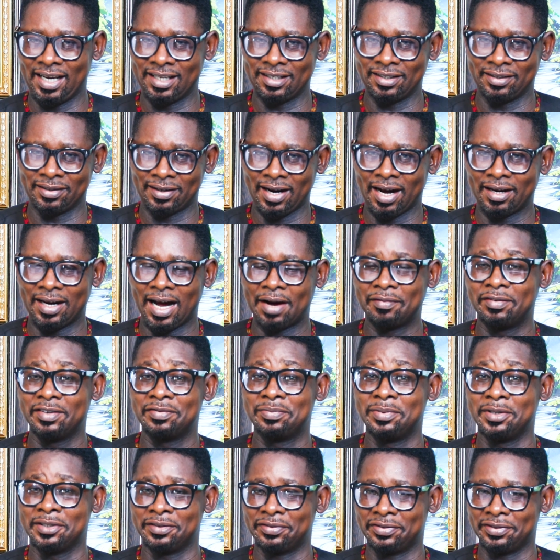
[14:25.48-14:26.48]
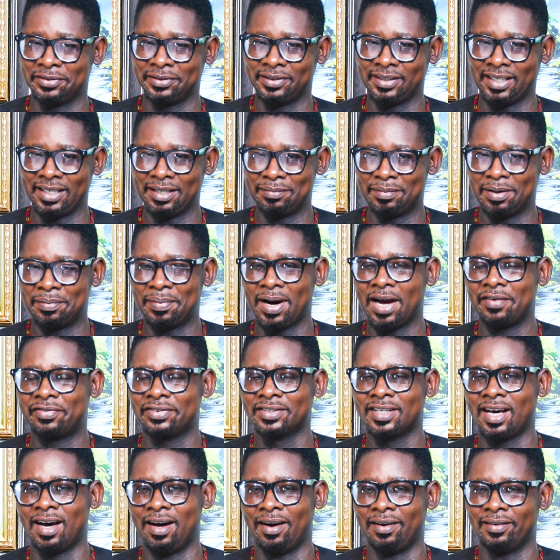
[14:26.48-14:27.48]
Enoch. Have a beautiful day. Bye bye for
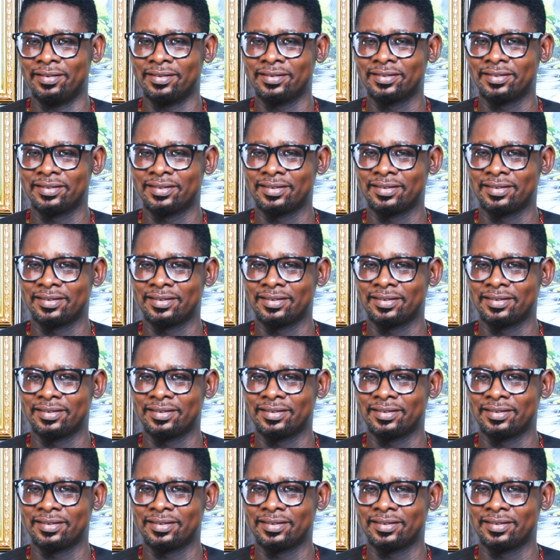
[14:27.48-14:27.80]
now.